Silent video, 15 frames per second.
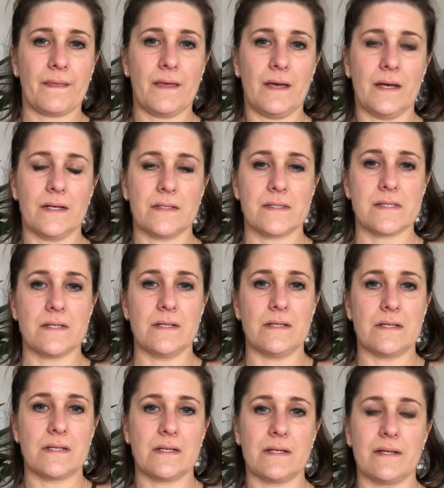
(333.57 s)
Excellent.
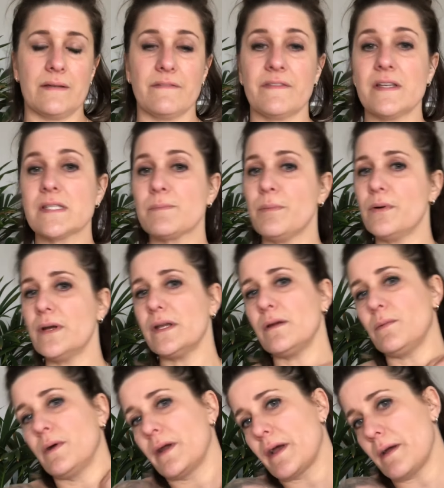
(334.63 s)
And at this point you
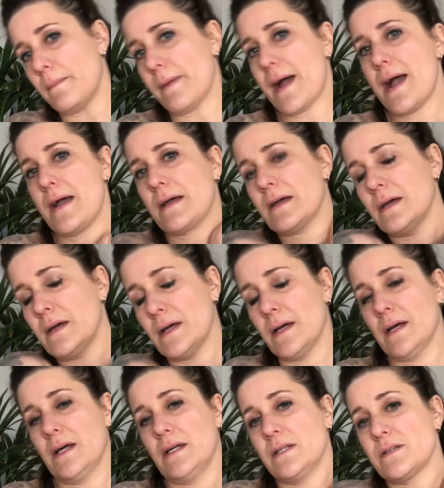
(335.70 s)
want to go back
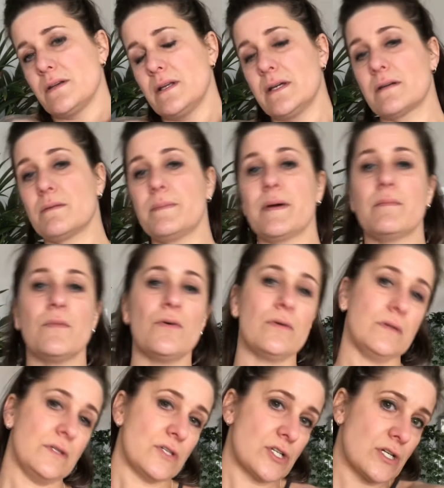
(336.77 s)
and do a little bit more
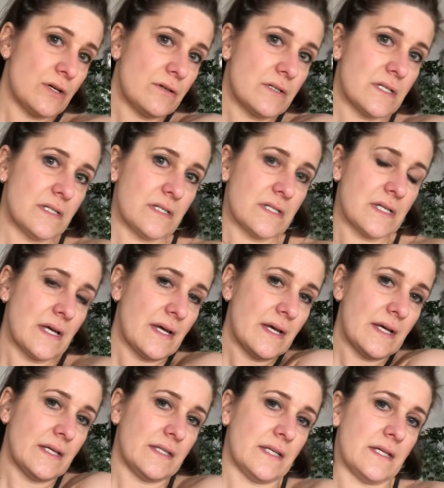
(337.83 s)
on the shoulders,
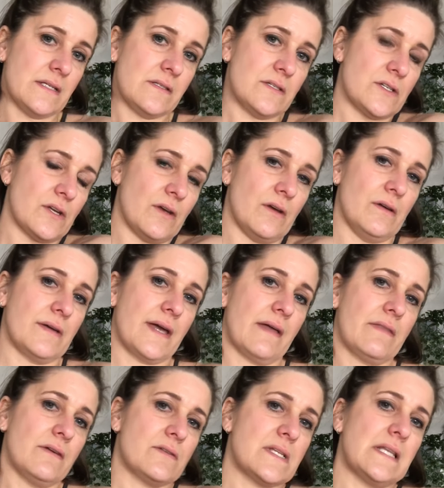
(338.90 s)
then do.
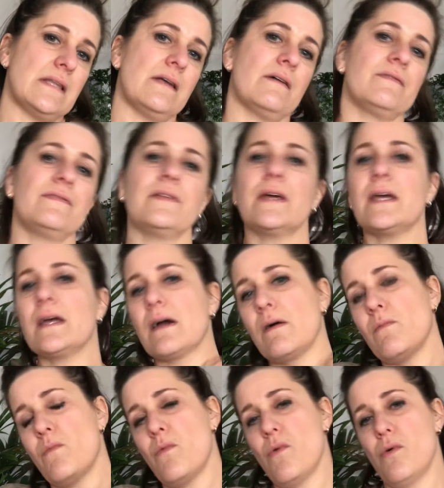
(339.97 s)
Get those lovely
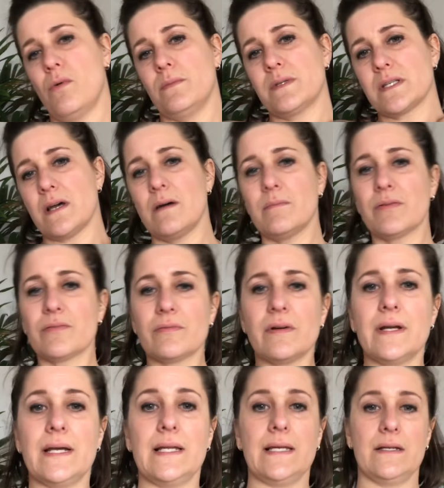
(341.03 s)
and warmed up,
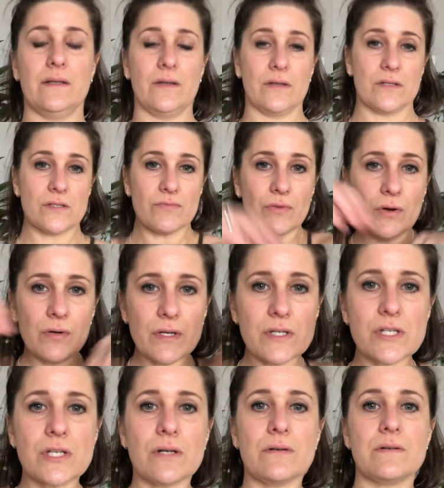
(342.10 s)
really loose. Roll your
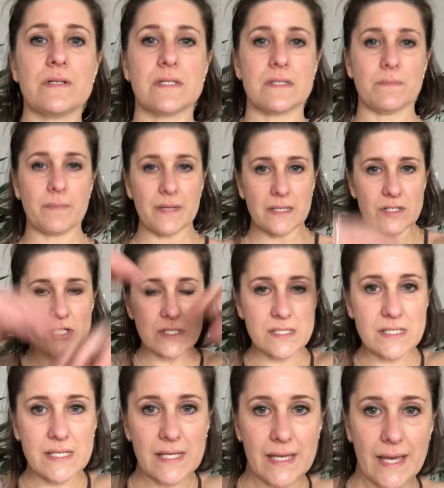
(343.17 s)
shoulders a bit
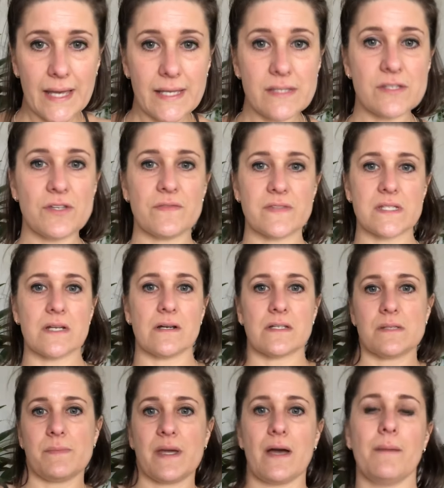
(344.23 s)
just in case you've started
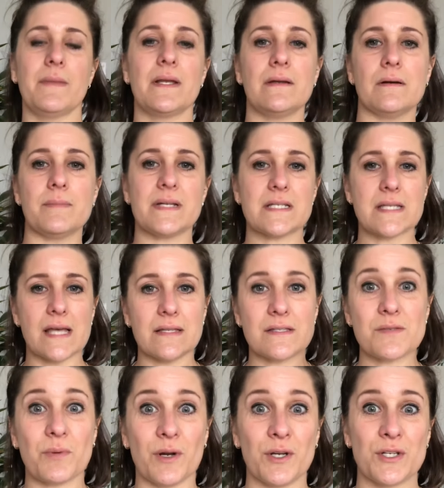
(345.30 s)
to become a little bit
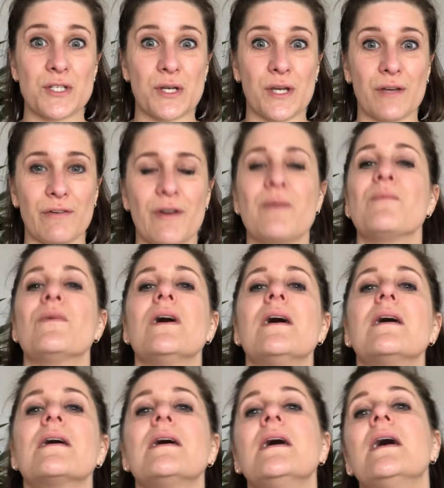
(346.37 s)
tense while you're doing your own
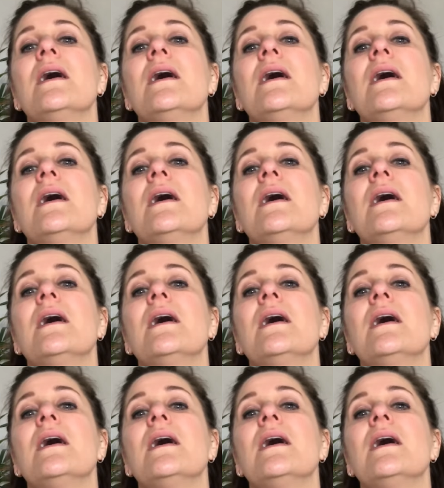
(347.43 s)
work.